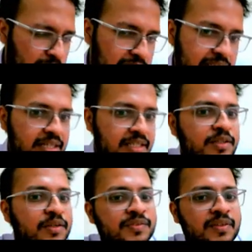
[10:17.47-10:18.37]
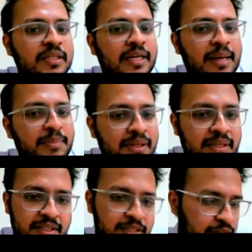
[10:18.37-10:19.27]
to 6 days after
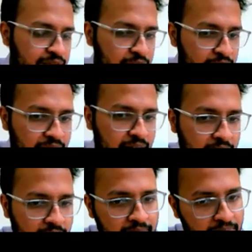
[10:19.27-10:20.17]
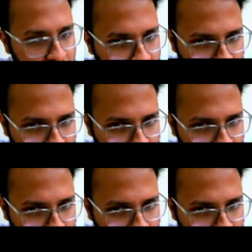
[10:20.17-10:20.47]
rapid correction of the